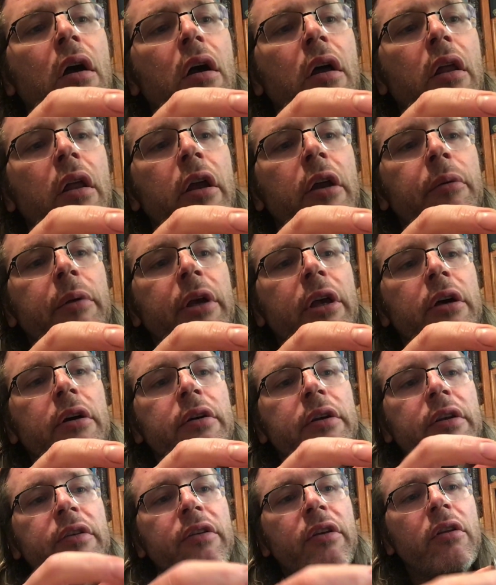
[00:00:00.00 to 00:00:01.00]
There we go.
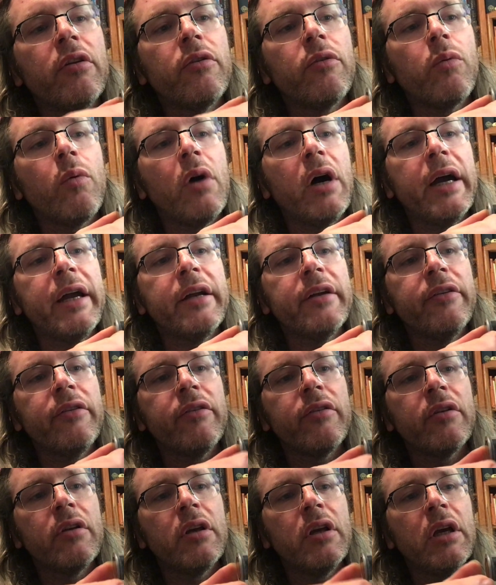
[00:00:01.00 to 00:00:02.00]
You see those
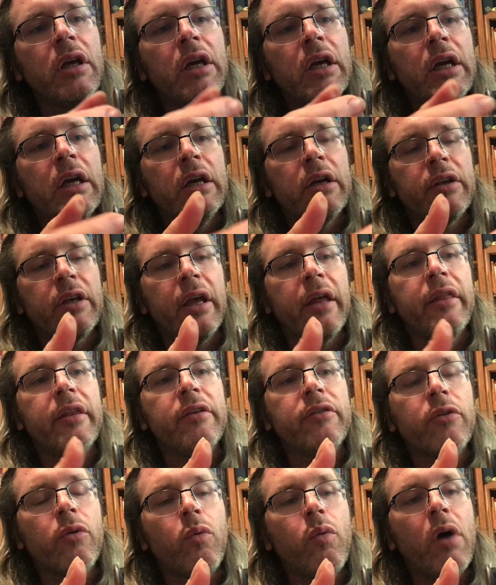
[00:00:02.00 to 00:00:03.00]
wires? Okay,
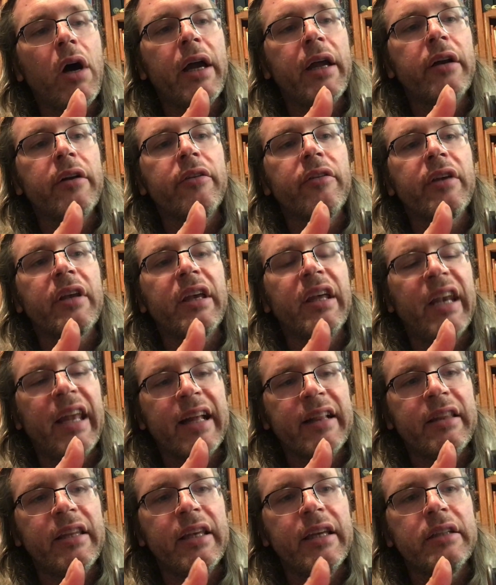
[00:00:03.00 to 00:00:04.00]
these are wires that
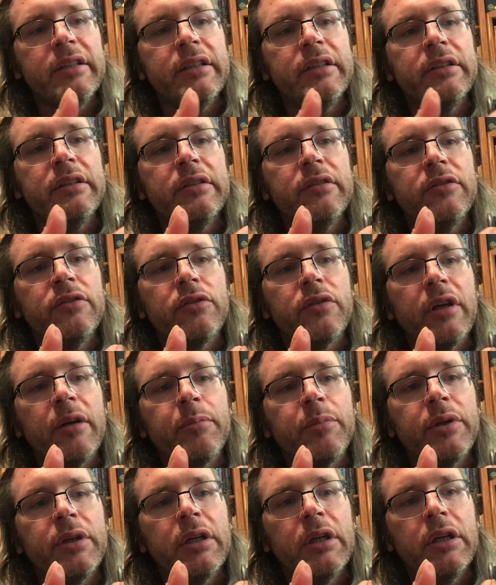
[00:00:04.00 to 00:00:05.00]
connect the LED
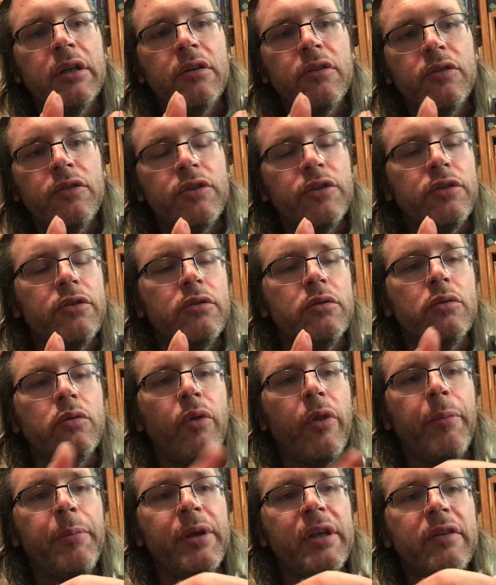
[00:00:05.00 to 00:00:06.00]
strip to
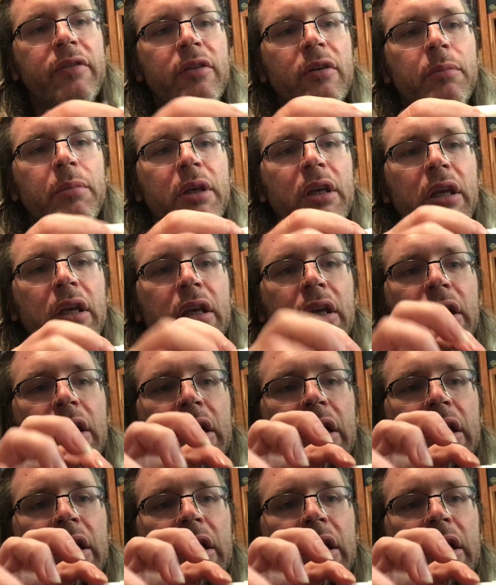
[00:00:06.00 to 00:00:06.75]
the PCB,